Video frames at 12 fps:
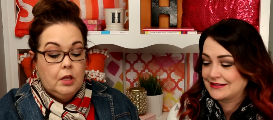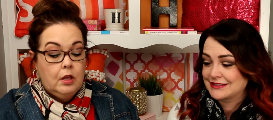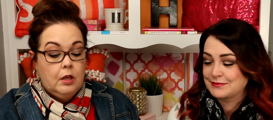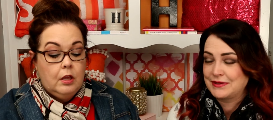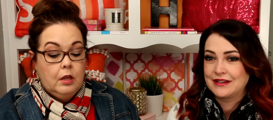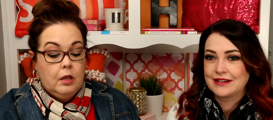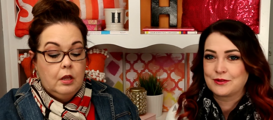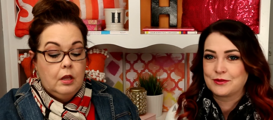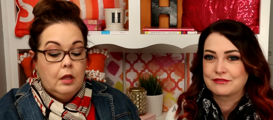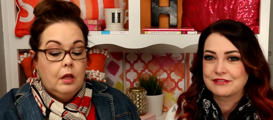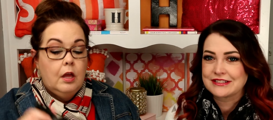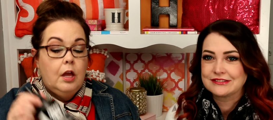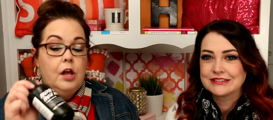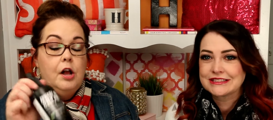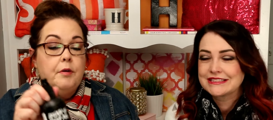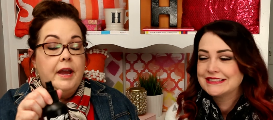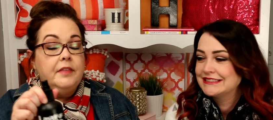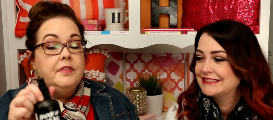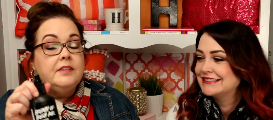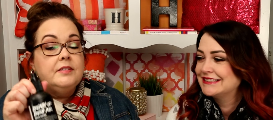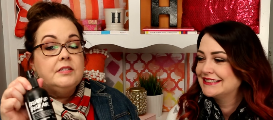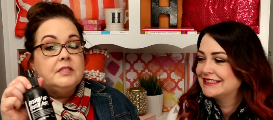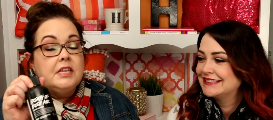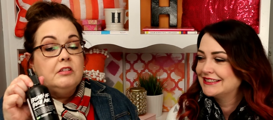Speaker 1: I smell. I don't
Speaker 2: want wrinkles. Okay,
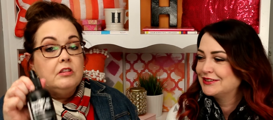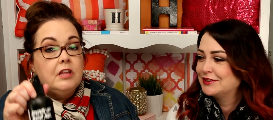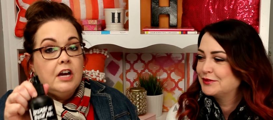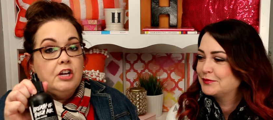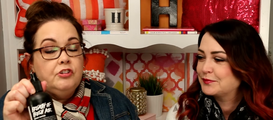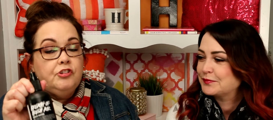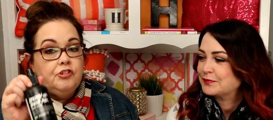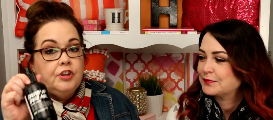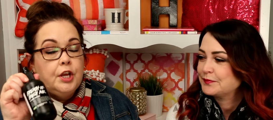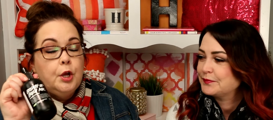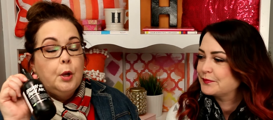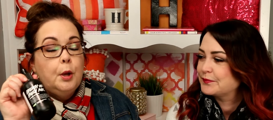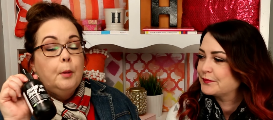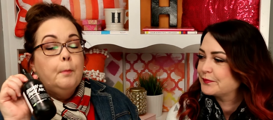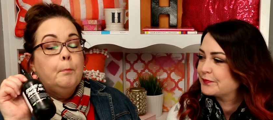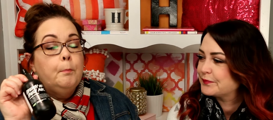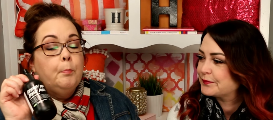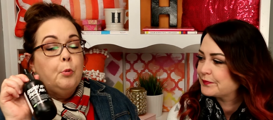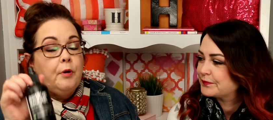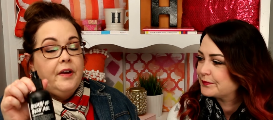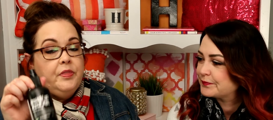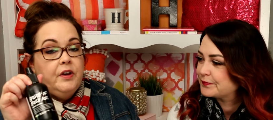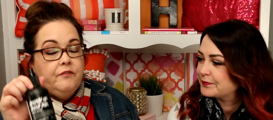this is the Lush Breath